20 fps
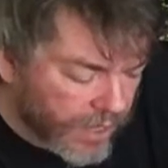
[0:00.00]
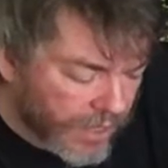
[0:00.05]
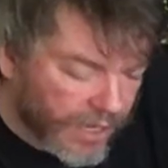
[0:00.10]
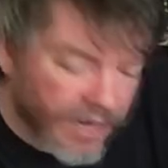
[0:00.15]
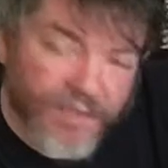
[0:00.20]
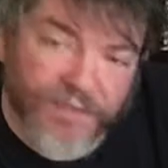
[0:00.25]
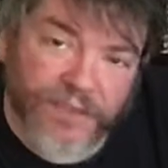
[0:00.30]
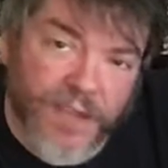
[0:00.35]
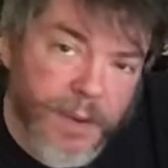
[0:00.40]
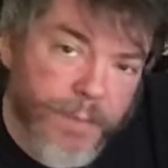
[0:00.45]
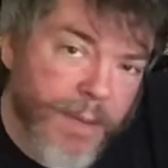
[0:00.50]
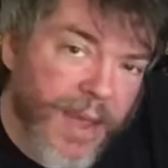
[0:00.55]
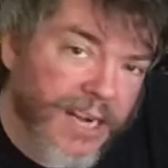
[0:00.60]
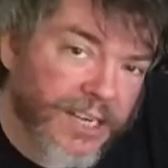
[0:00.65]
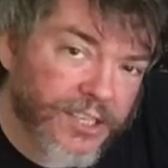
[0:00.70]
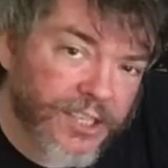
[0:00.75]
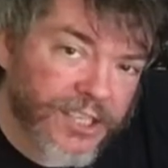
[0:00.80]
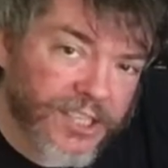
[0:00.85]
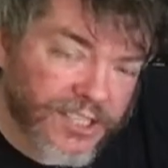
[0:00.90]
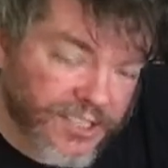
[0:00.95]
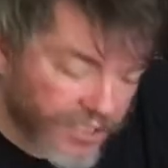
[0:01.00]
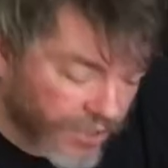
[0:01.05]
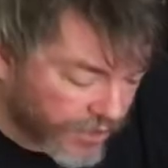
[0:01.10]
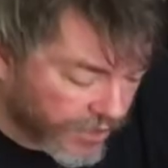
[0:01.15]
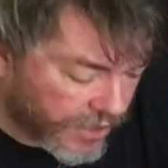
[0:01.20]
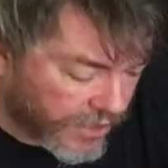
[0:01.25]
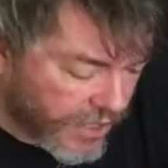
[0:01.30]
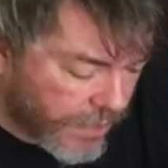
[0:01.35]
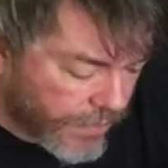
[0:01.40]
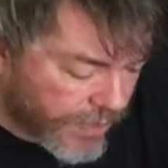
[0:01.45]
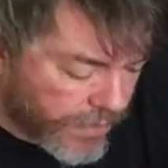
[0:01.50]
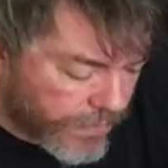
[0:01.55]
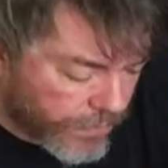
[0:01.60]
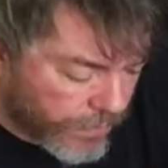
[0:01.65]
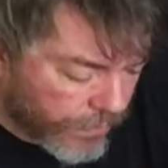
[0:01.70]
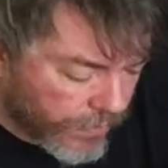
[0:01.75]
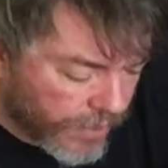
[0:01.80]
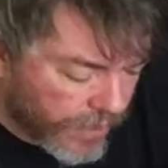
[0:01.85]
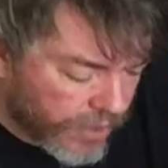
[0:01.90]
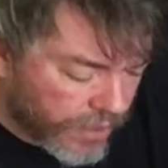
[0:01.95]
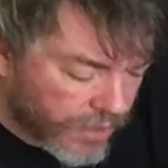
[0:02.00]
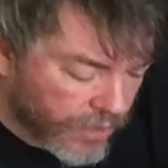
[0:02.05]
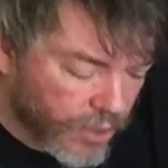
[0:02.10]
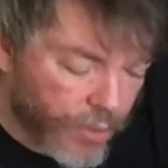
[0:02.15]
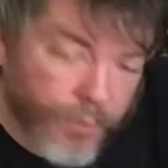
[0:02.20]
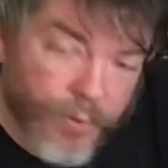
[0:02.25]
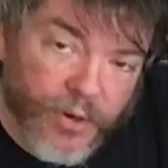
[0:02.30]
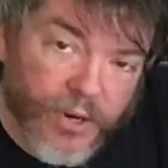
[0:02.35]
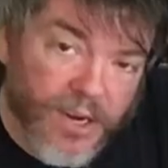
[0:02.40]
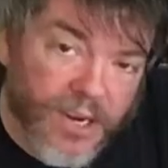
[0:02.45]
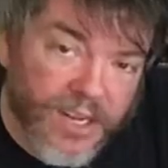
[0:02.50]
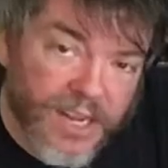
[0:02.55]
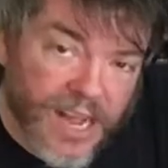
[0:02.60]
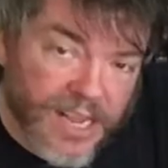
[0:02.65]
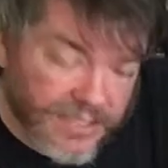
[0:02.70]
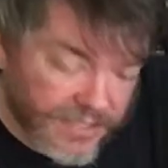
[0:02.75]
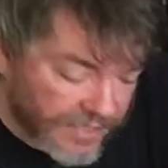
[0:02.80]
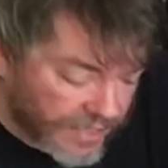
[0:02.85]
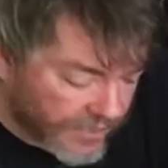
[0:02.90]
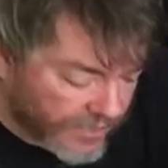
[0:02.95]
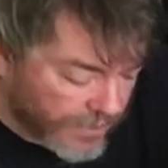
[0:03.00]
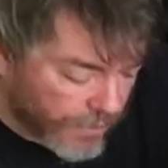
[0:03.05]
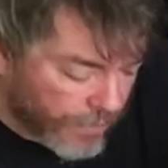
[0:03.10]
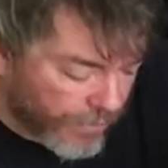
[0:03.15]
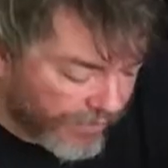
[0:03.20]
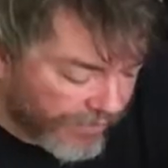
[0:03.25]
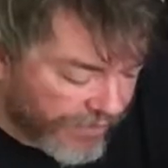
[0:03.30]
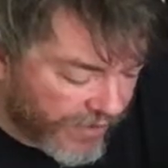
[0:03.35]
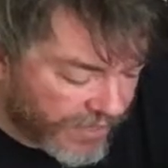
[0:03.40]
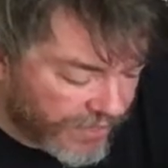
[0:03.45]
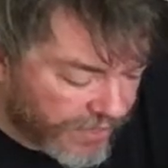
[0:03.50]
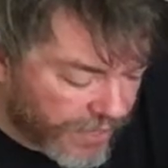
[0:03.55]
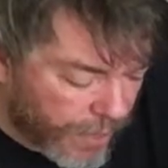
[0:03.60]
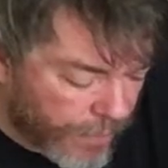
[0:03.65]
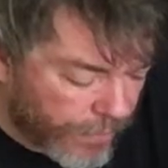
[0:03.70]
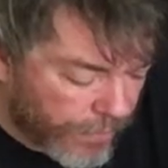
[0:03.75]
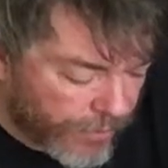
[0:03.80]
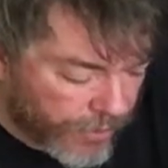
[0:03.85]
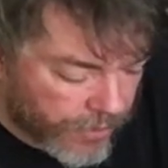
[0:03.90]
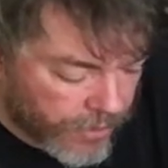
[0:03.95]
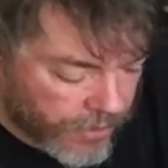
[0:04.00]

If they manage to steal the demon, you put an Akatsuki symbol face up.